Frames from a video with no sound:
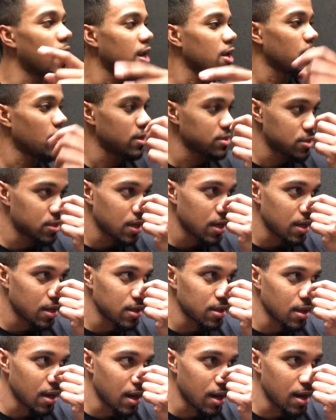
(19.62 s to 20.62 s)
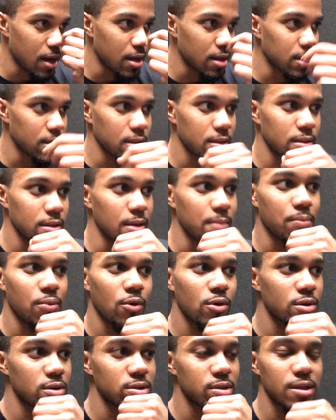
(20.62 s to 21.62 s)
Anyway, today the
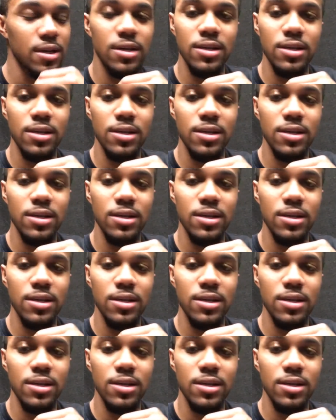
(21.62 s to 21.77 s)
important